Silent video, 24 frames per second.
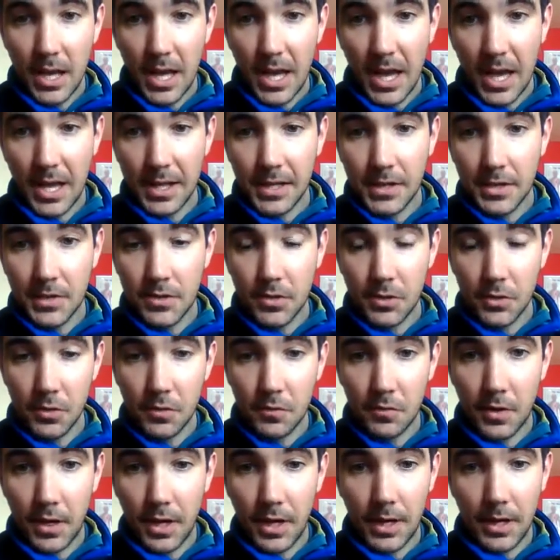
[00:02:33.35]
any sort
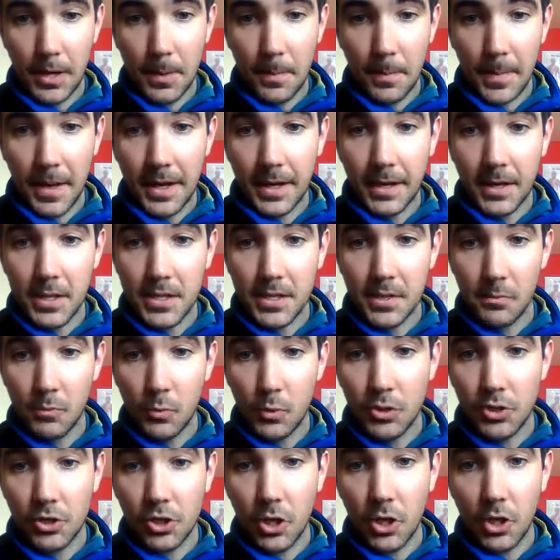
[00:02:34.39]
of mechanism
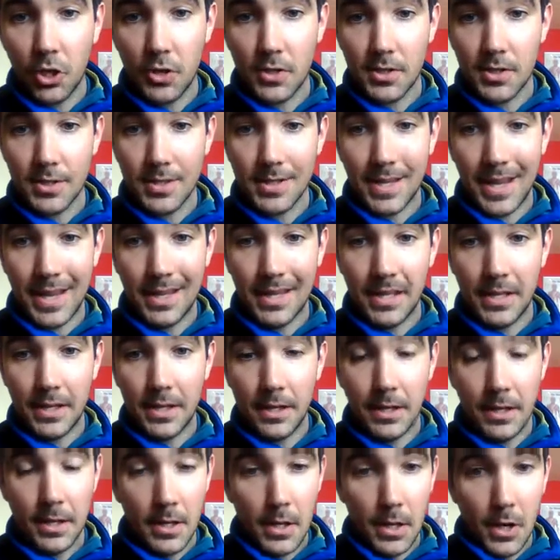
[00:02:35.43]
which causes any